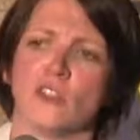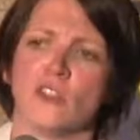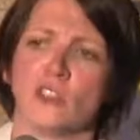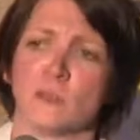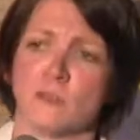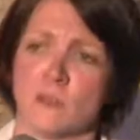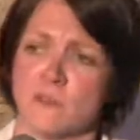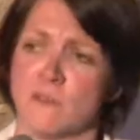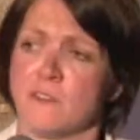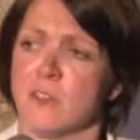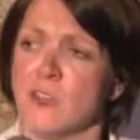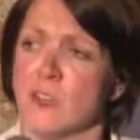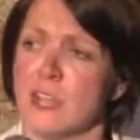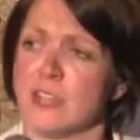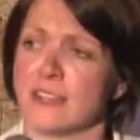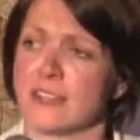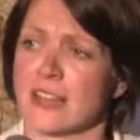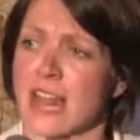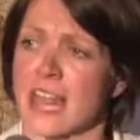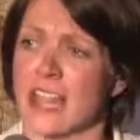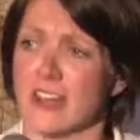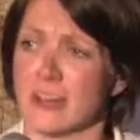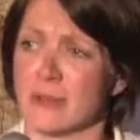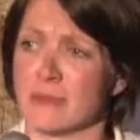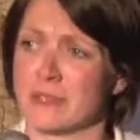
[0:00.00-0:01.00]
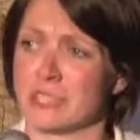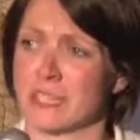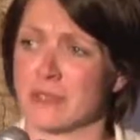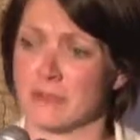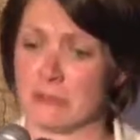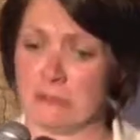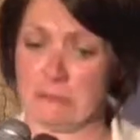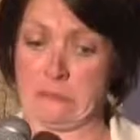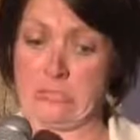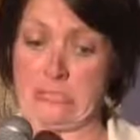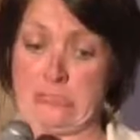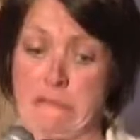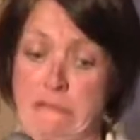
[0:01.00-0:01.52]
condoms a few years later, got myself
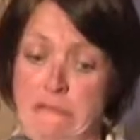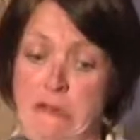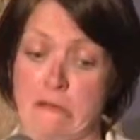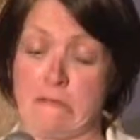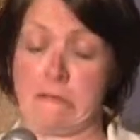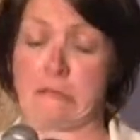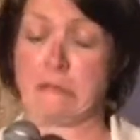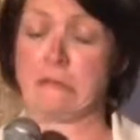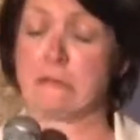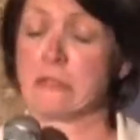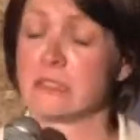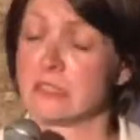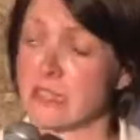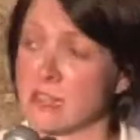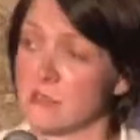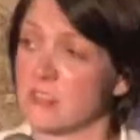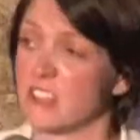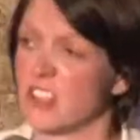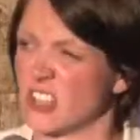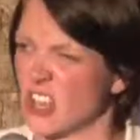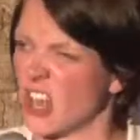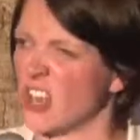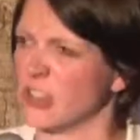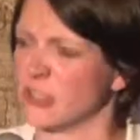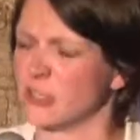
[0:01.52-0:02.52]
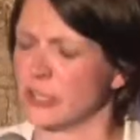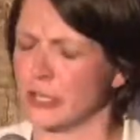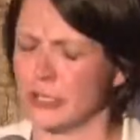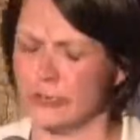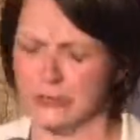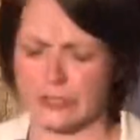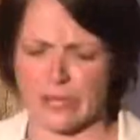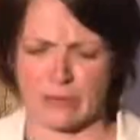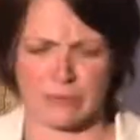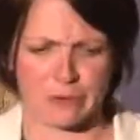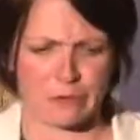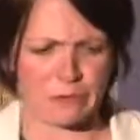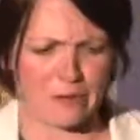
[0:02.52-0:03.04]
into a bit of trouble, so that was Church
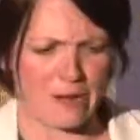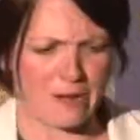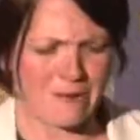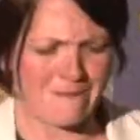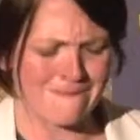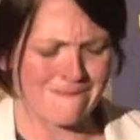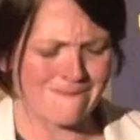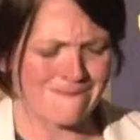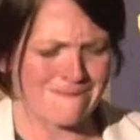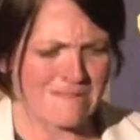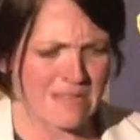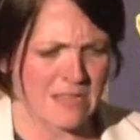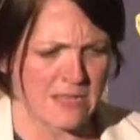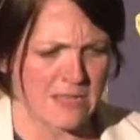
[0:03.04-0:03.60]
2 Gemma 1.